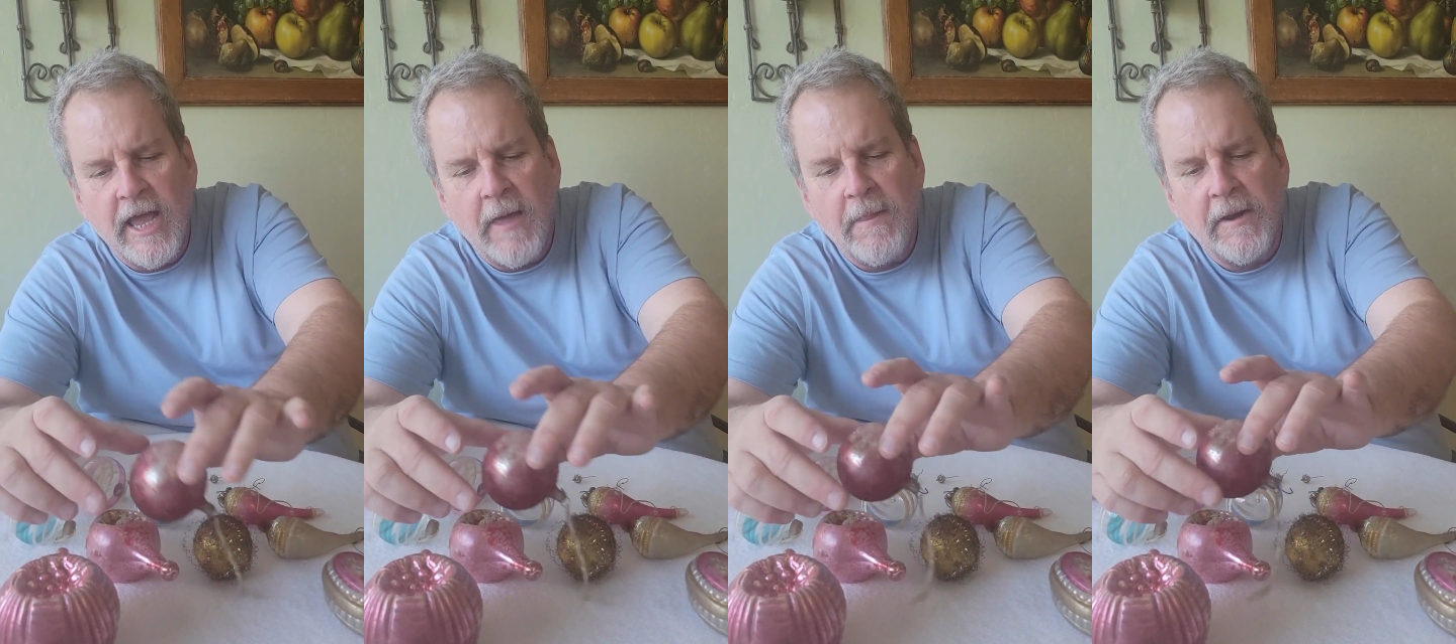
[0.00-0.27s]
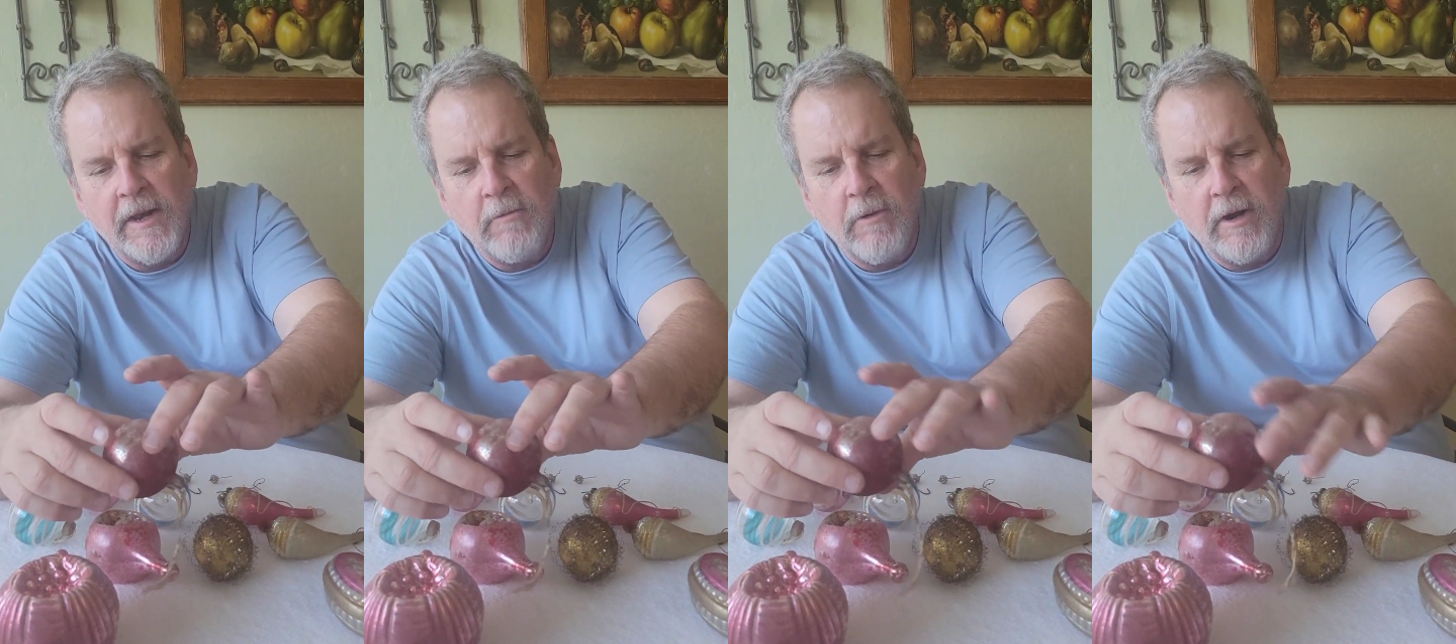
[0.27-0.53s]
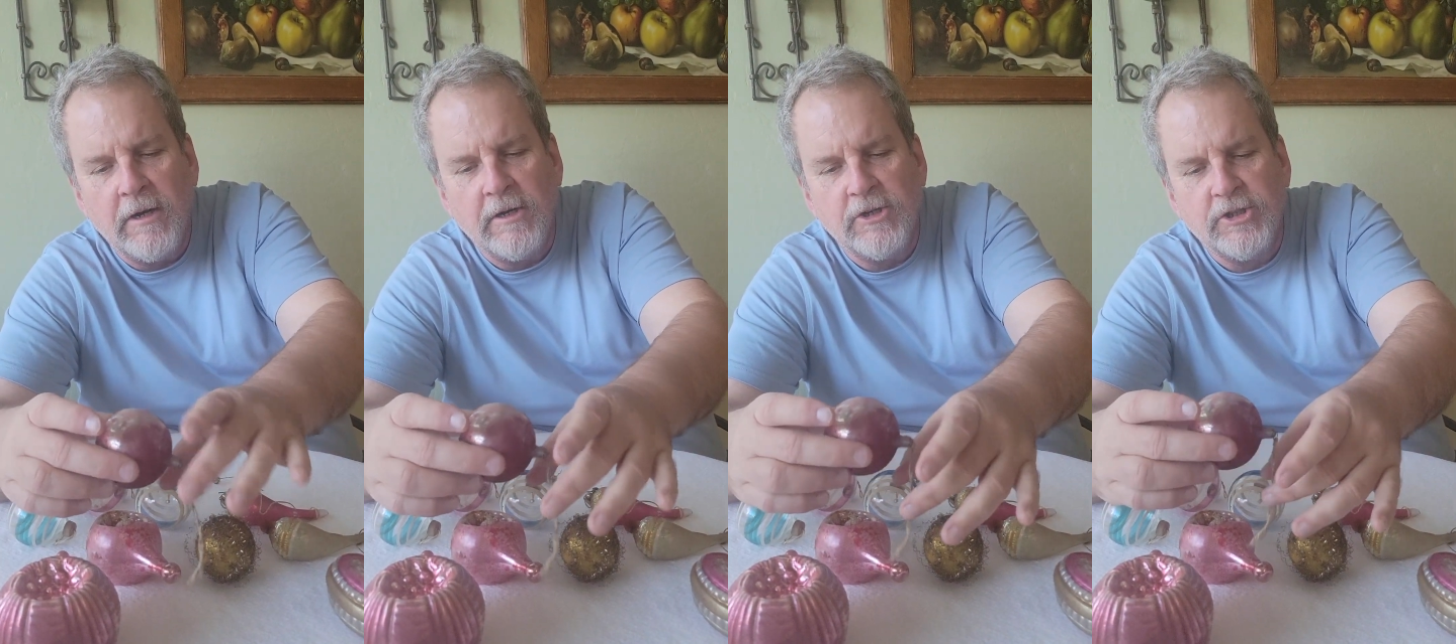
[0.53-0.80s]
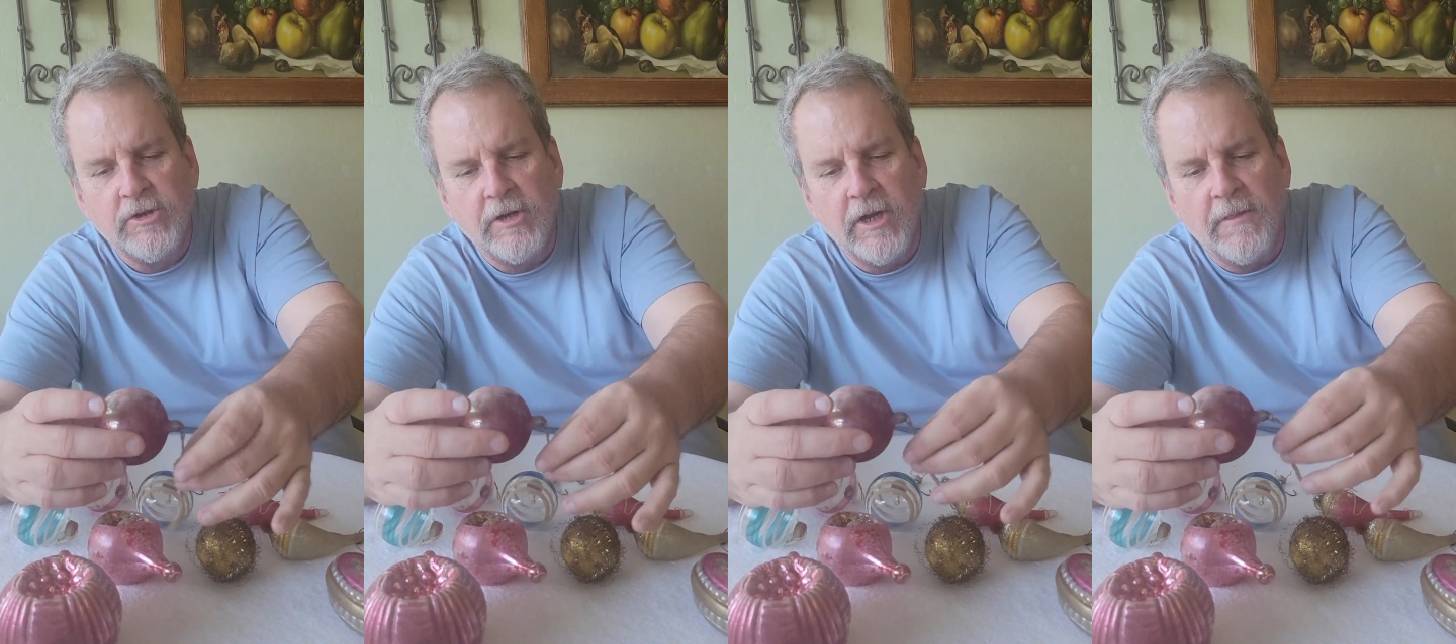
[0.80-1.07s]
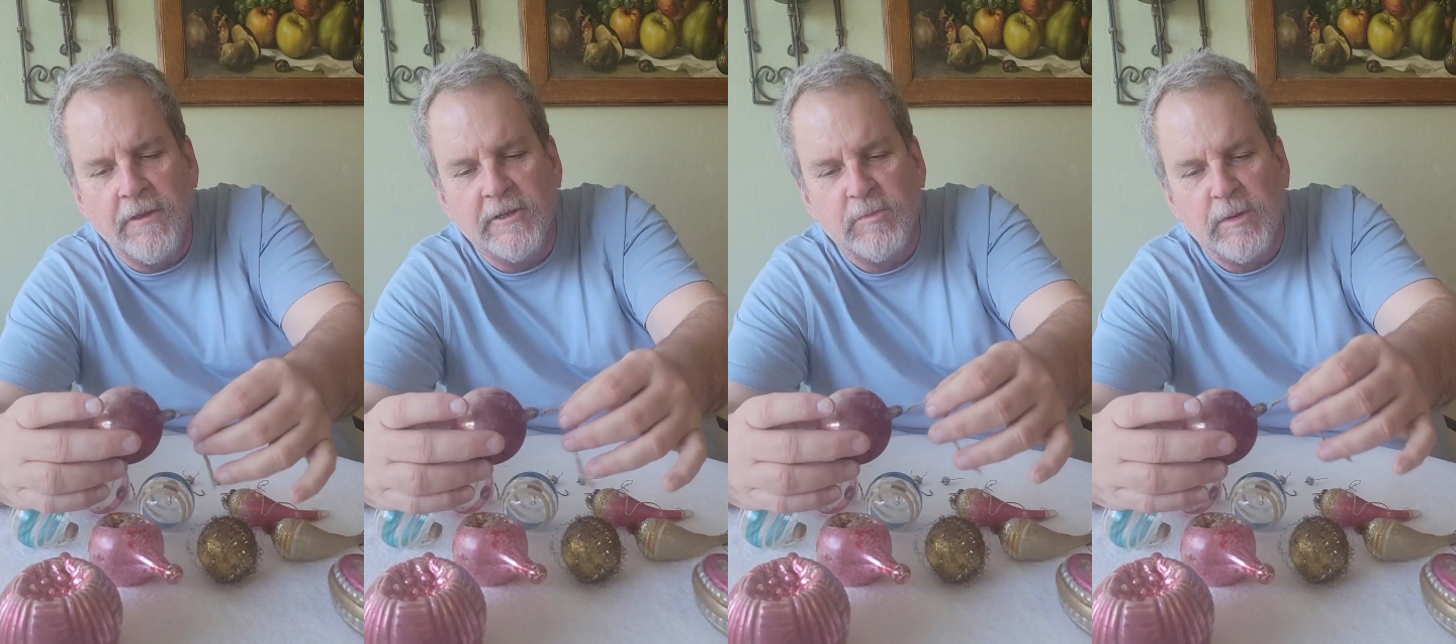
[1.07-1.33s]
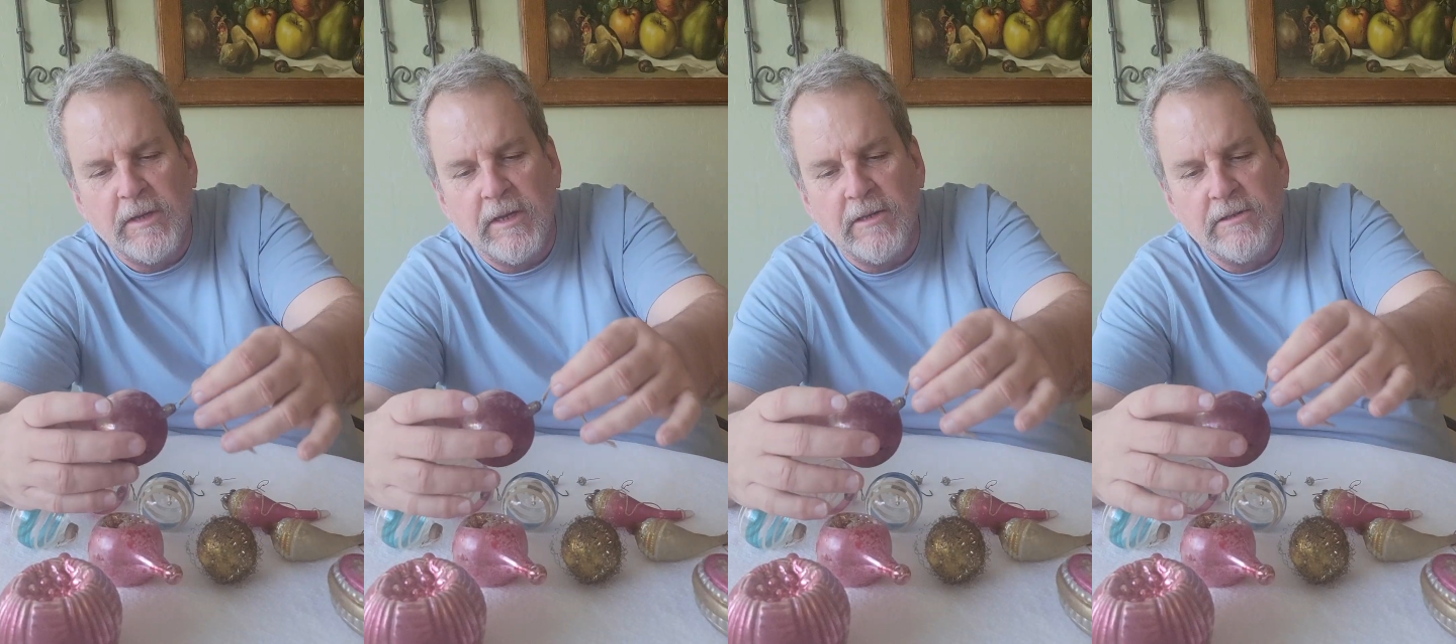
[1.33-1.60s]
And then I wanted to show you this
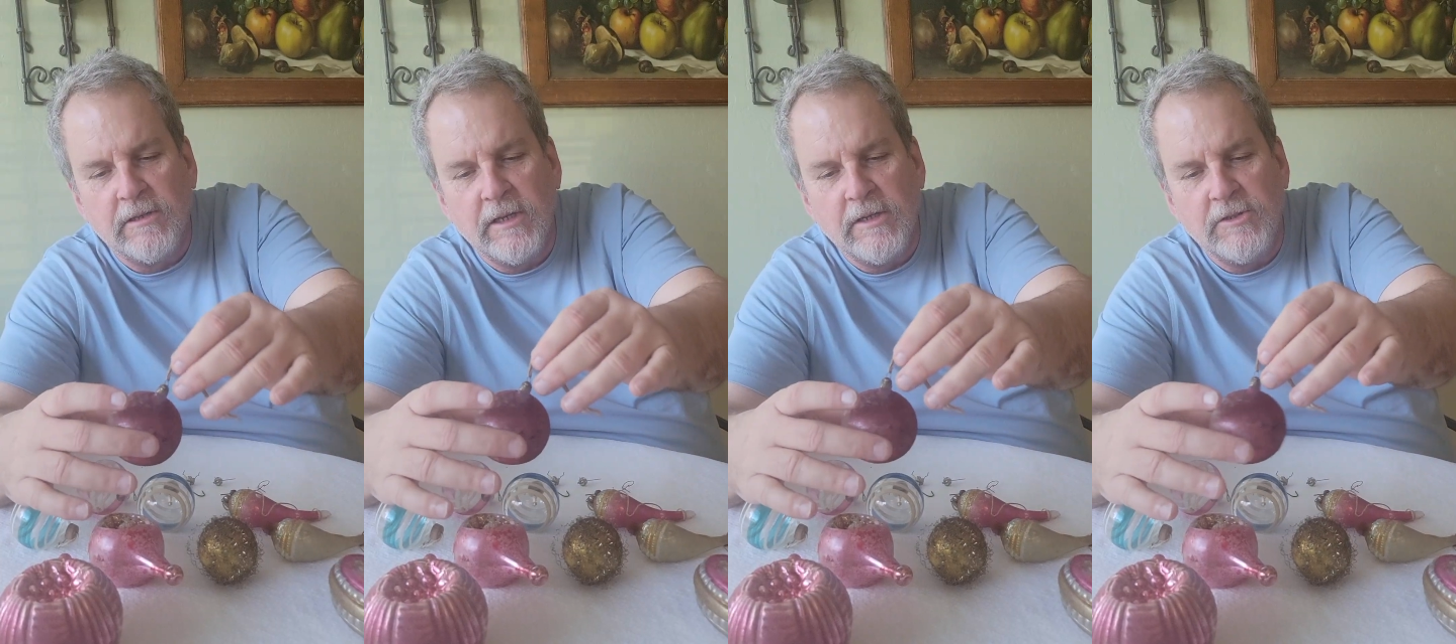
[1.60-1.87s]
because